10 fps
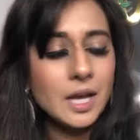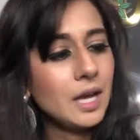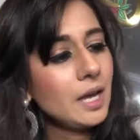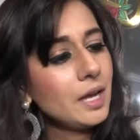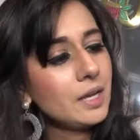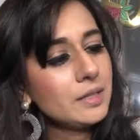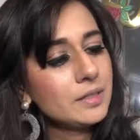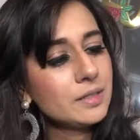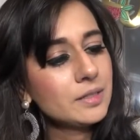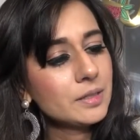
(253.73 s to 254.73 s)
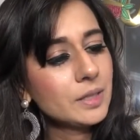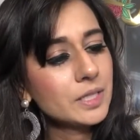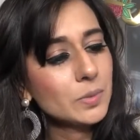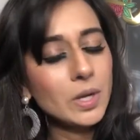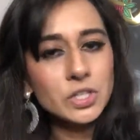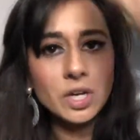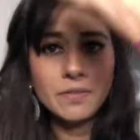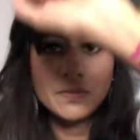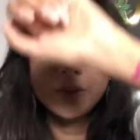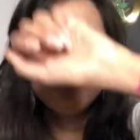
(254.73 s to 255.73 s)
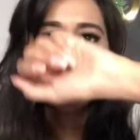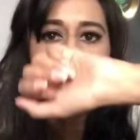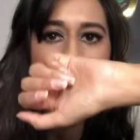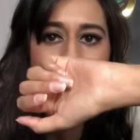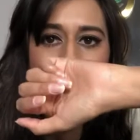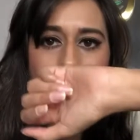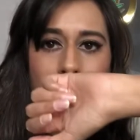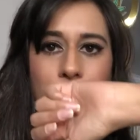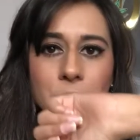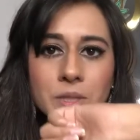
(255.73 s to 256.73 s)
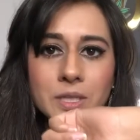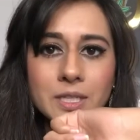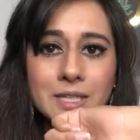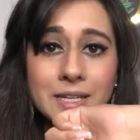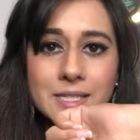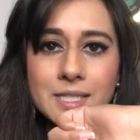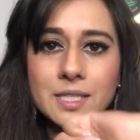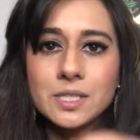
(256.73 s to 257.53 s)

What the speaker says: And they swatch off with one swipe like really nicely.